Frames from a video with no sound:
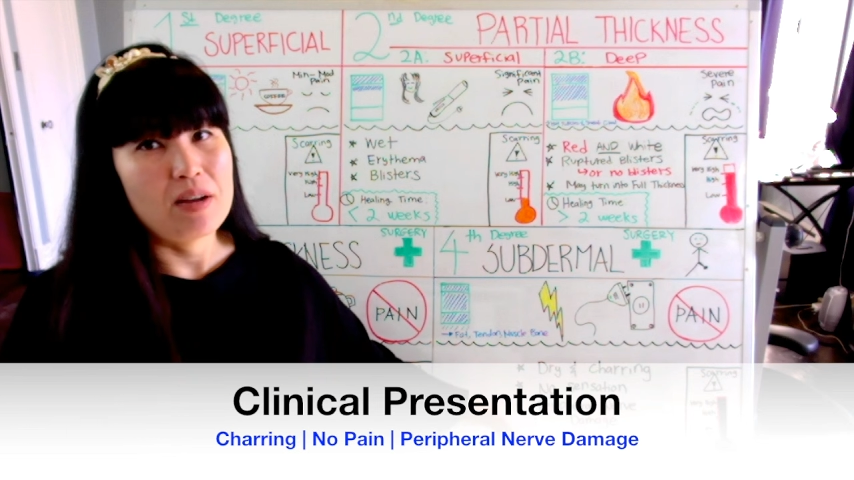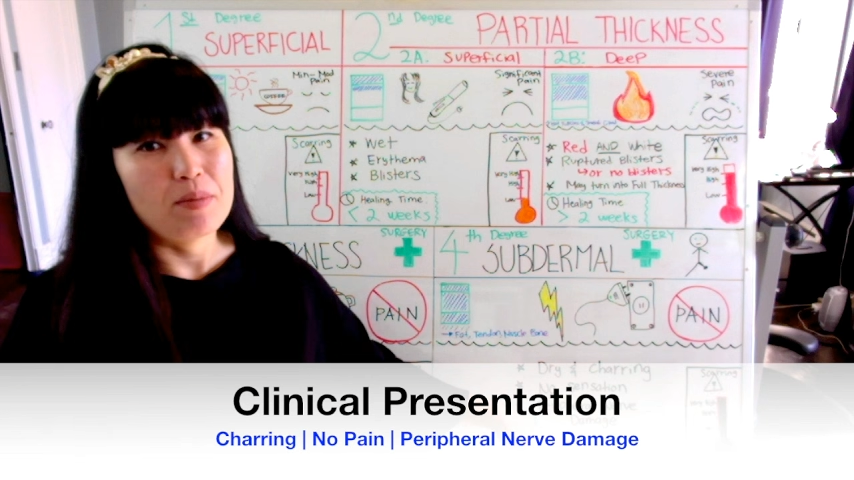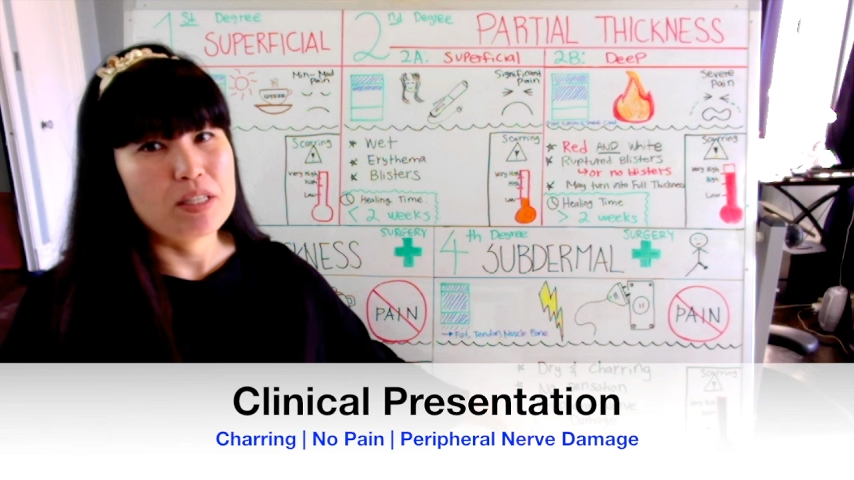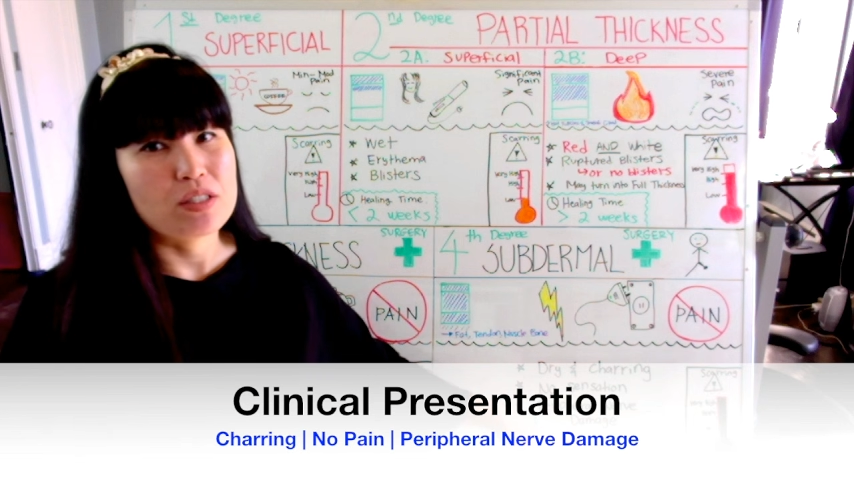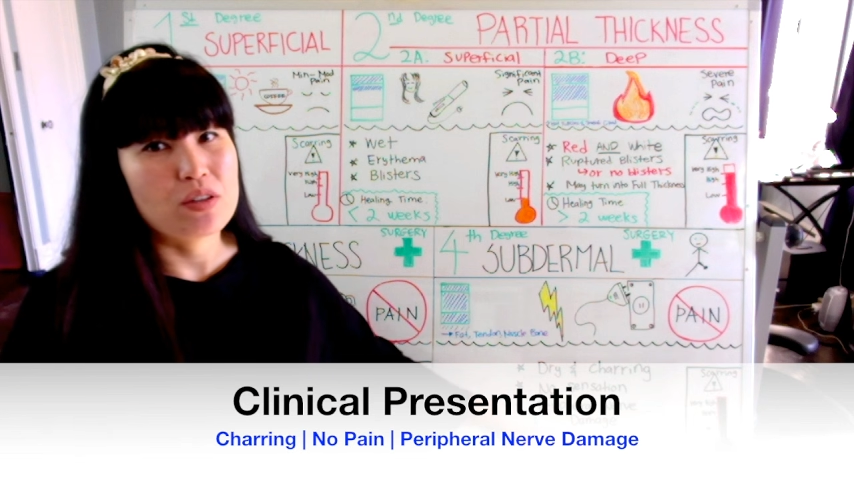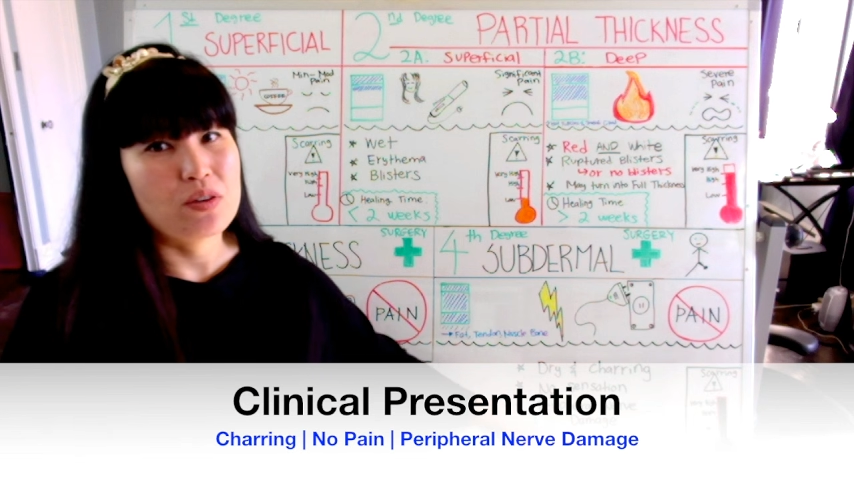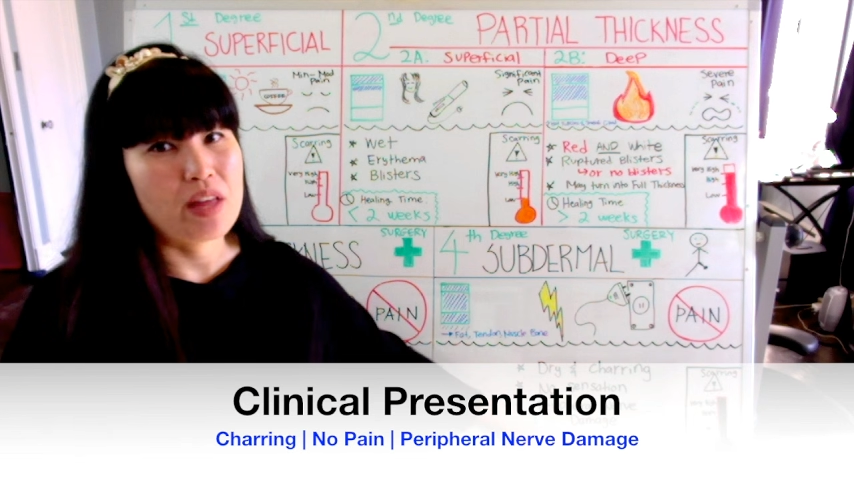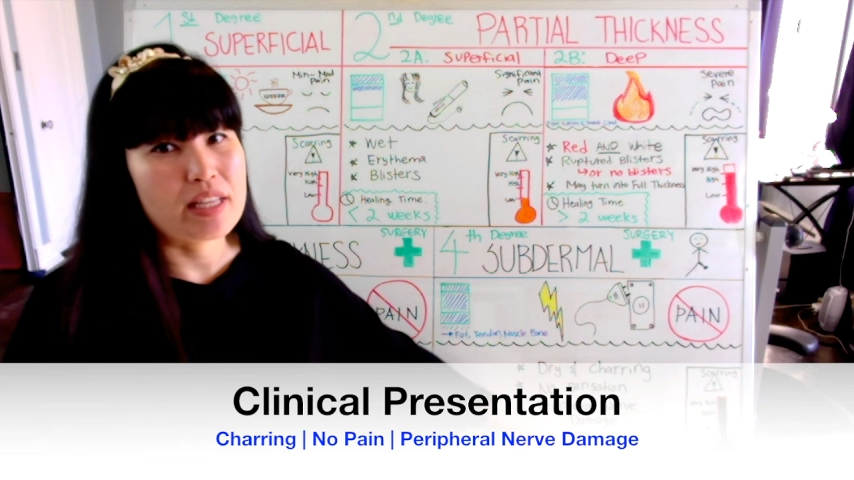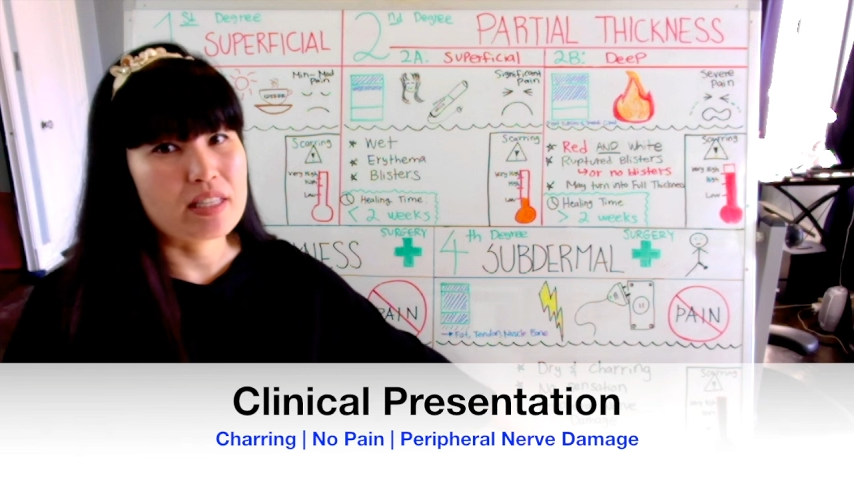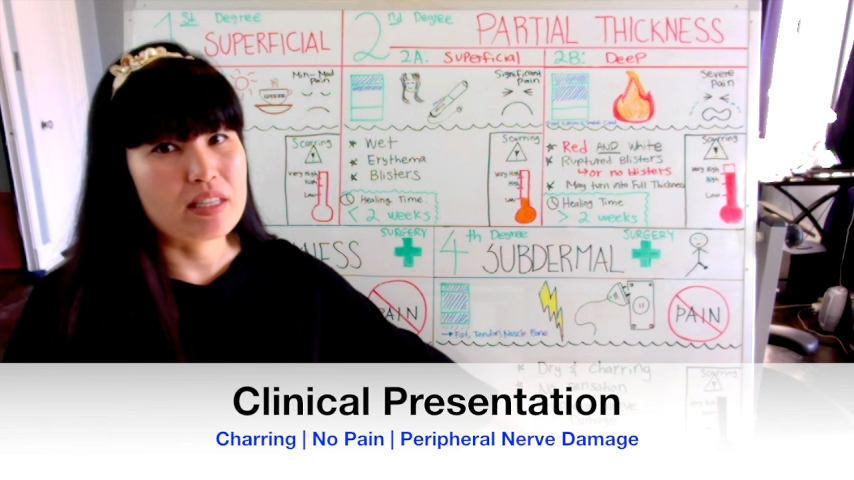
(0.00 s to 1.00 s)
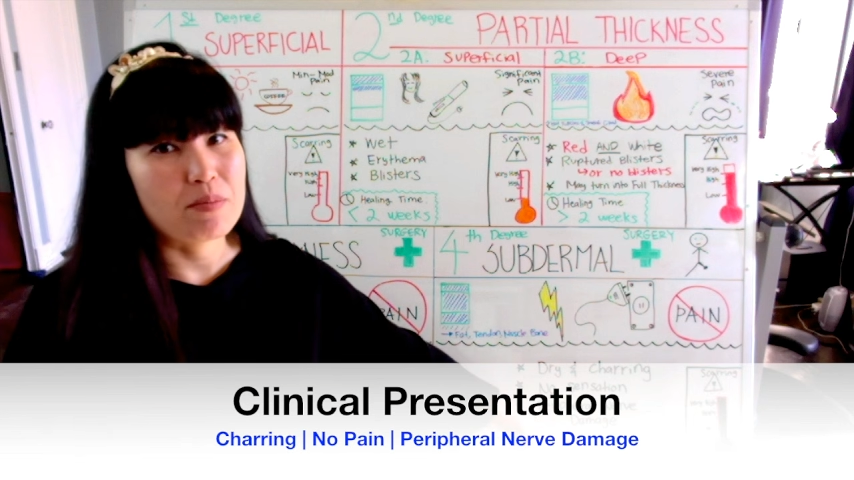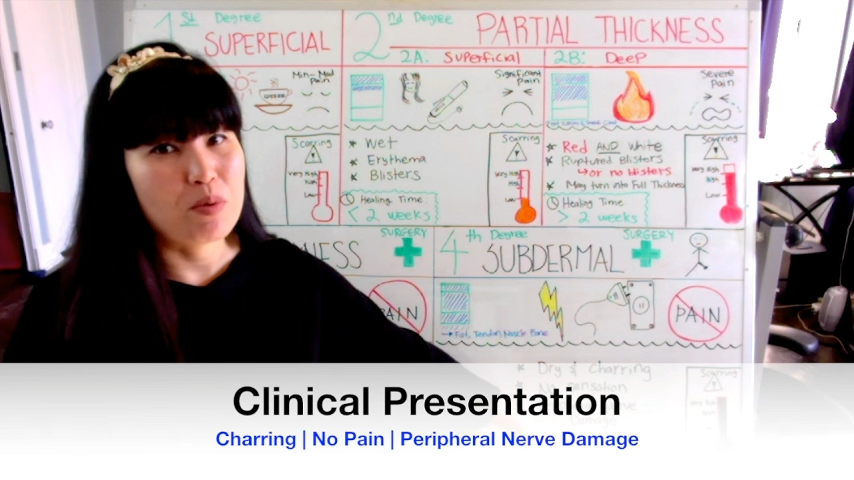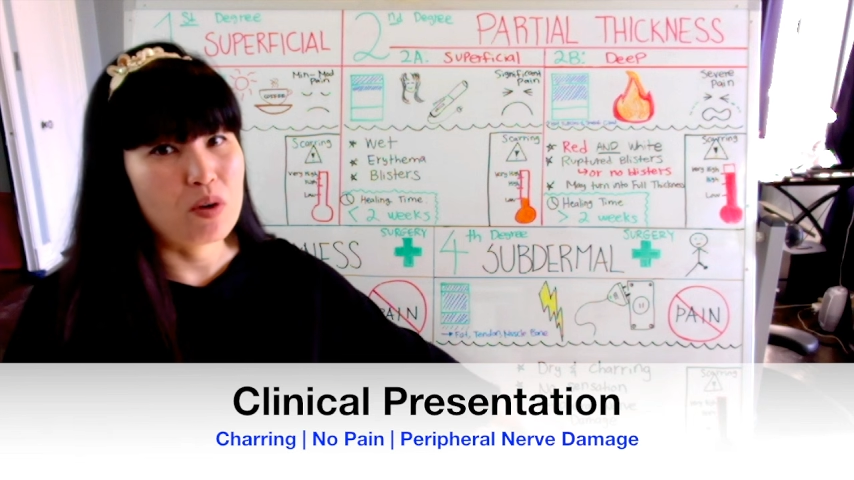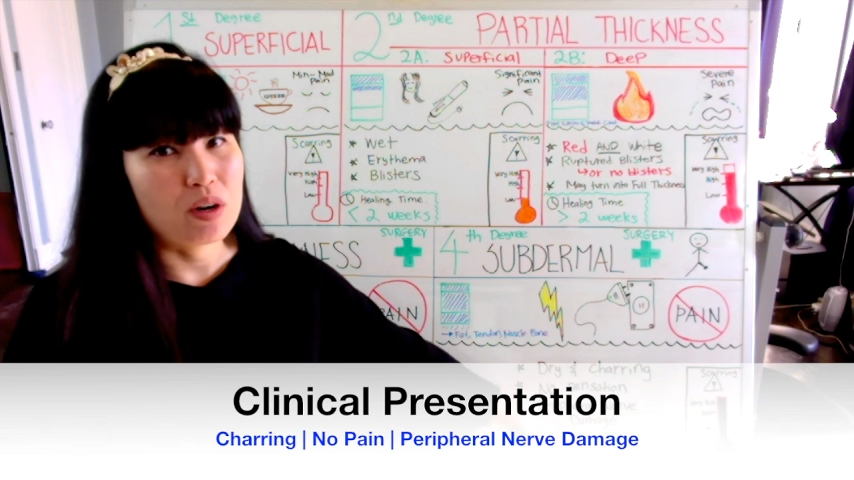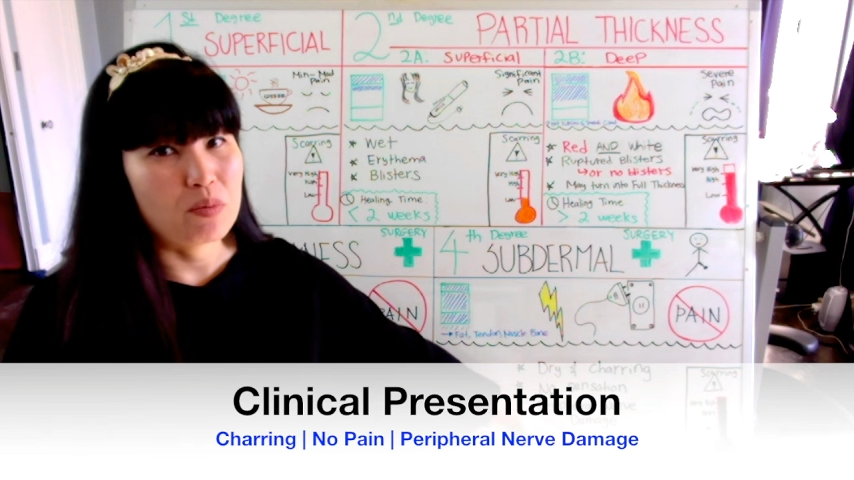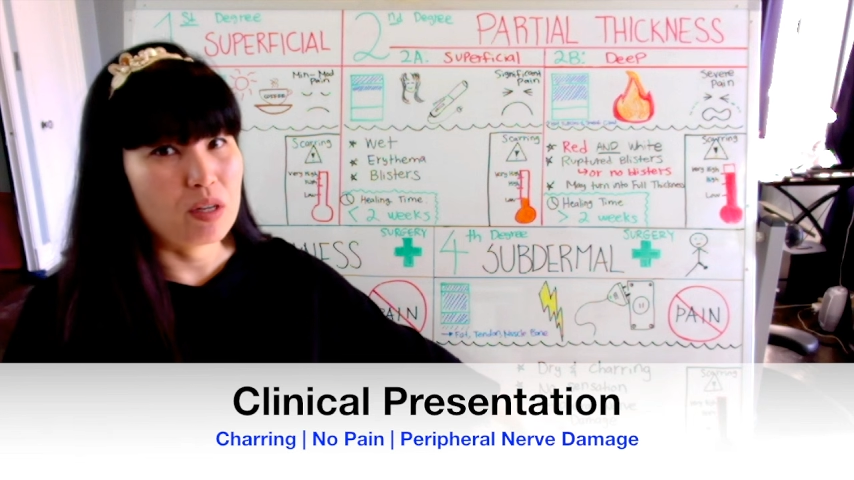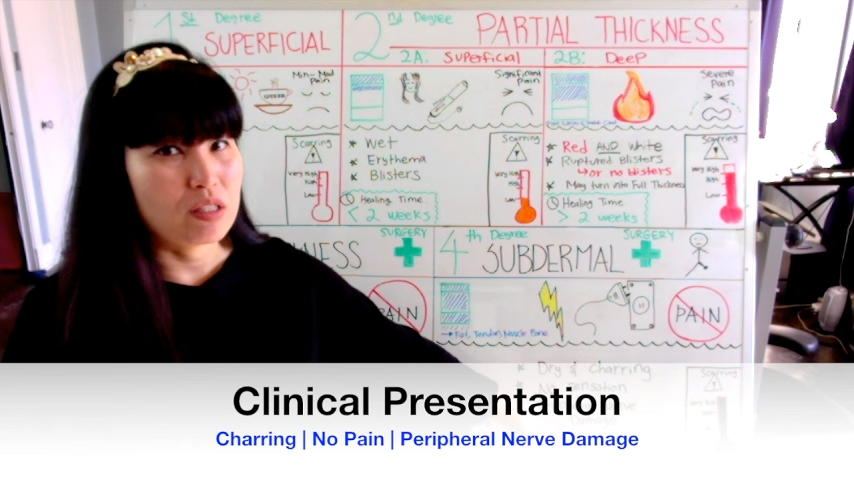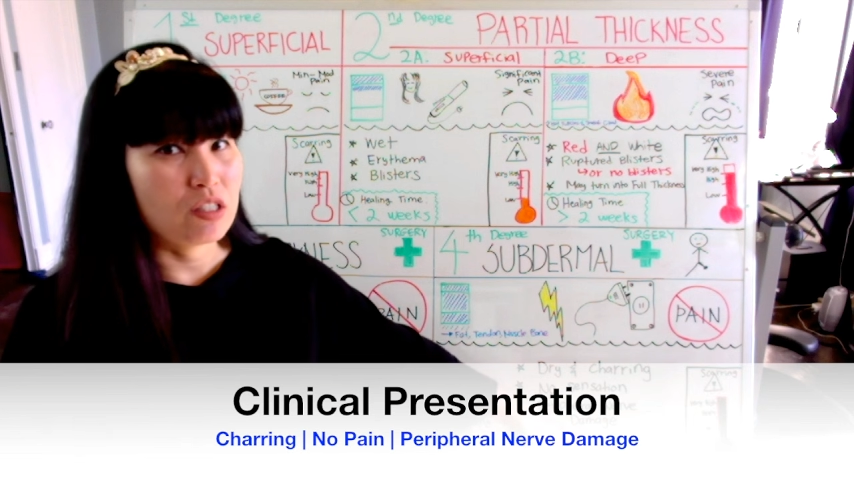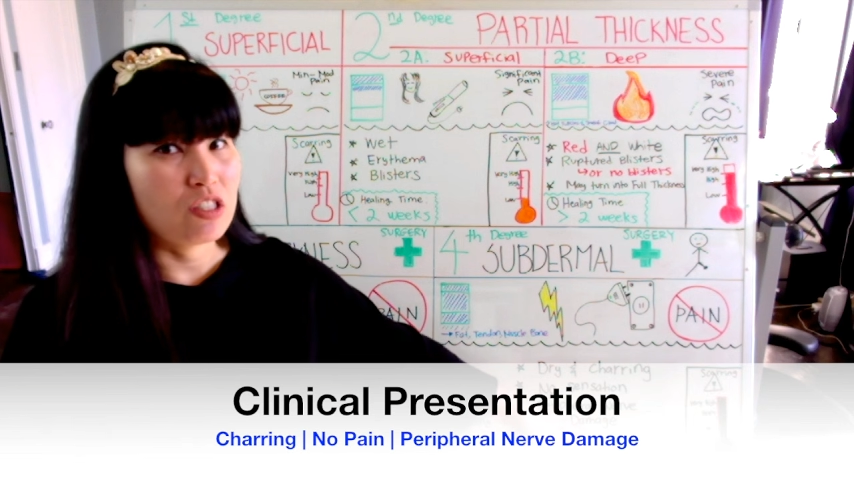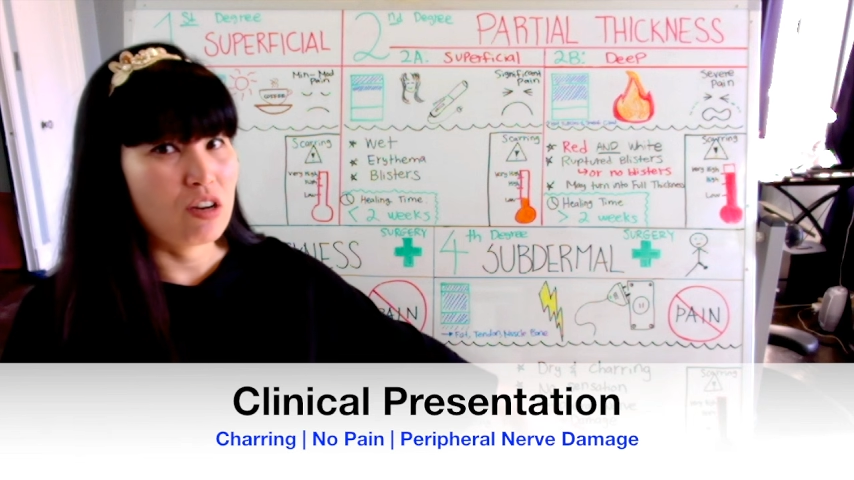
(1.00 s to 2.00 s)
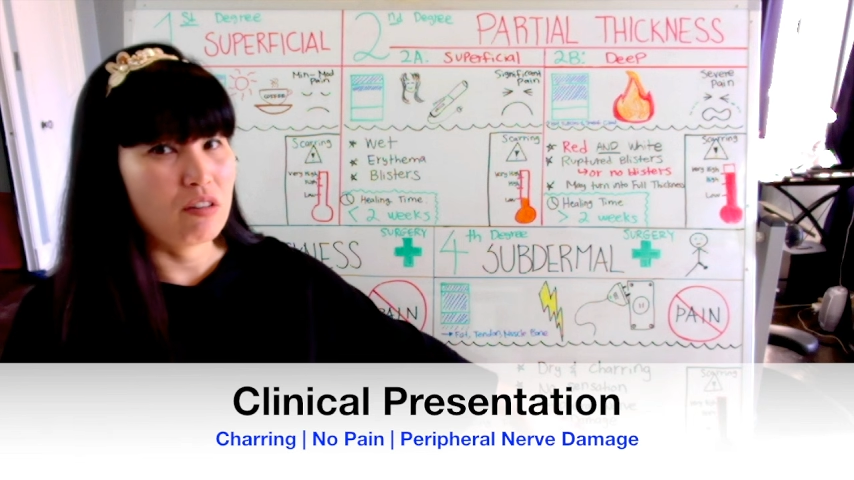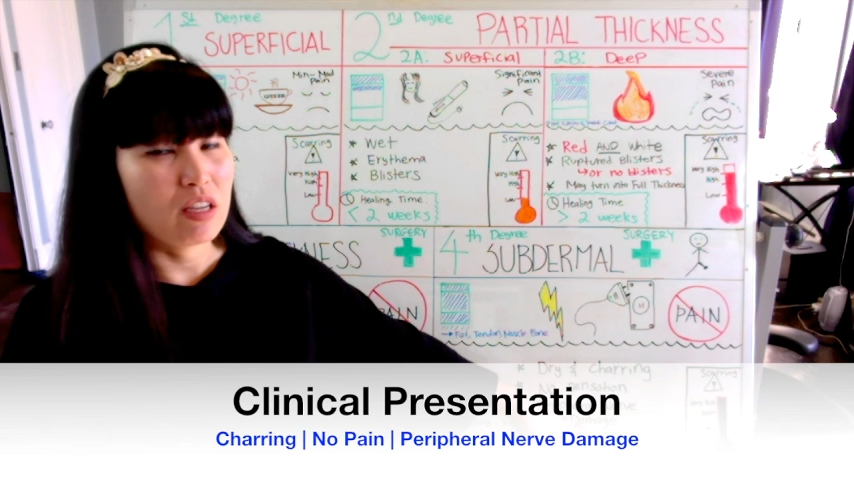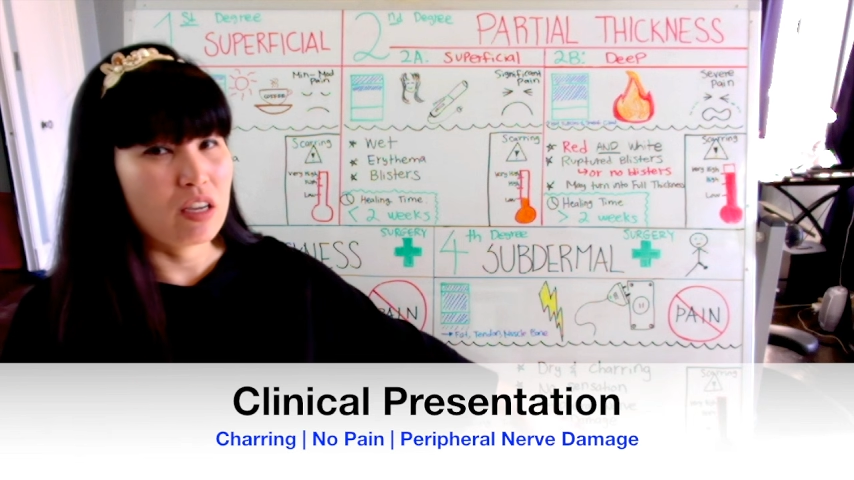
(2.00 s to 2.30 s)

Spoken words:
and so that's an important one to note